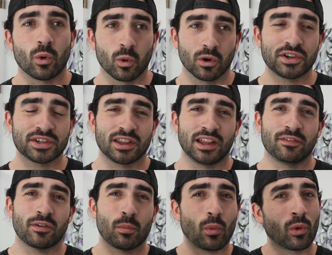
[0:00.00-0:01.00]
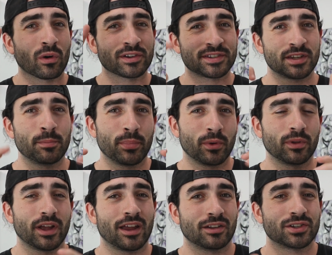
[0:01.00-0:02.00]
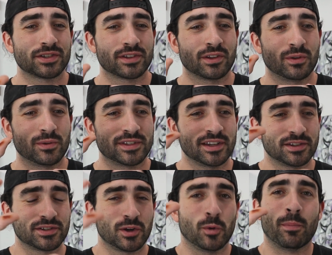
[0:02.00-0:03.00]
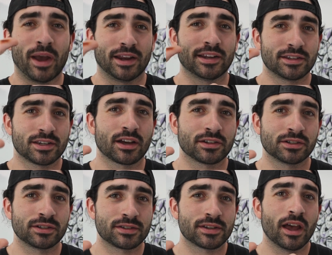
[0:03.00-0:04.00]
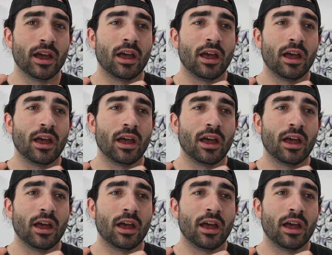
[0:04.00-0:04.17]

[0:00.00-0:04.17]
or just leave it more simple and just use these two painted sections.